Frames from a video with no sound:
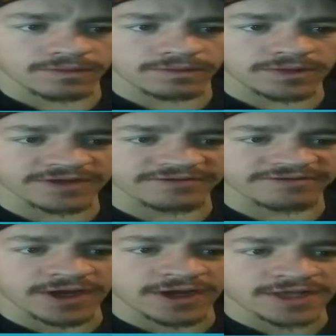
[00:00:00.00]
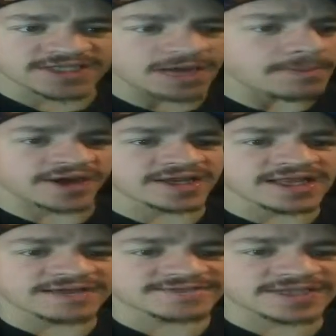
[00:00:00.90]
Ooh, look.
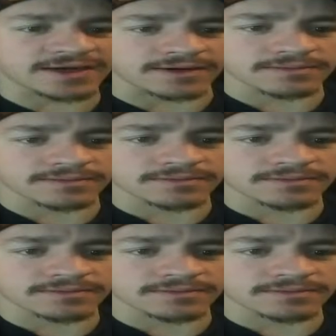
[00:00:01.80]
Somebody lives here.